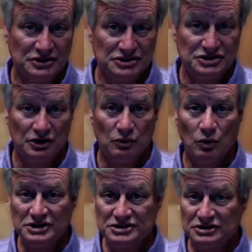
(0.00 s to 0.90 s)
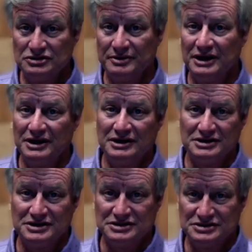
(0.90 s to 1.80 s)
So once a domain
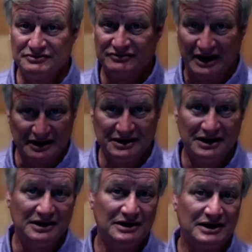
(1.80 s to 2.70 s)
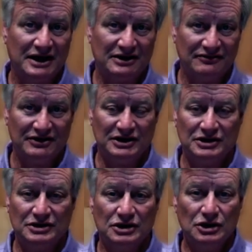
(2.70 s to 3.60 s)
is validated and
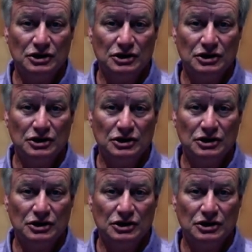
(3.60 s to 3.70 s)
activated,